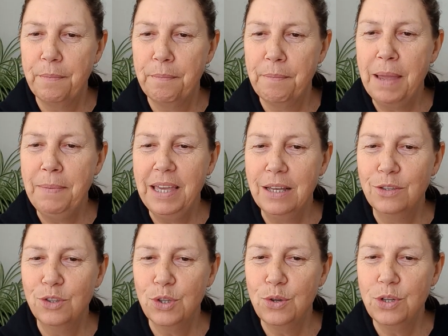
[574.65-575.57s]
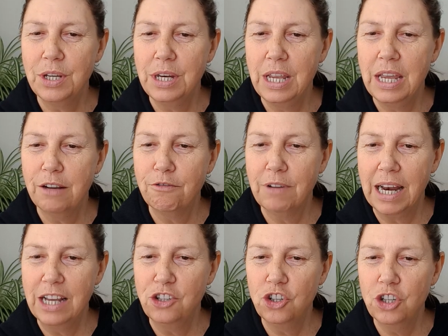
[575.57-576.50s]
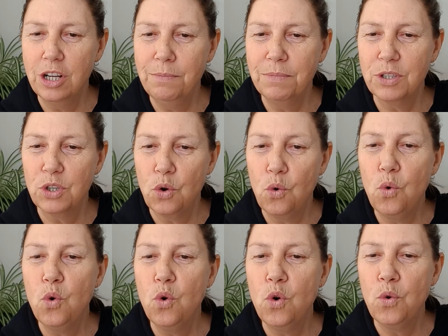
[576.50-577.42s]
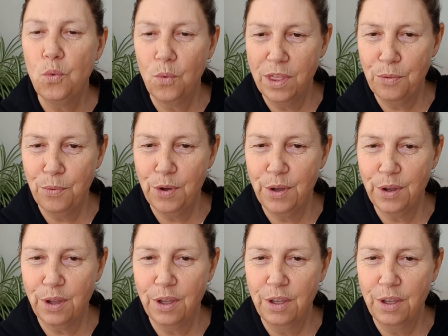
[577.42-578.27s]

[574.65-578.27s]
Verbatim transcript: Maybe in certain relationships or with work.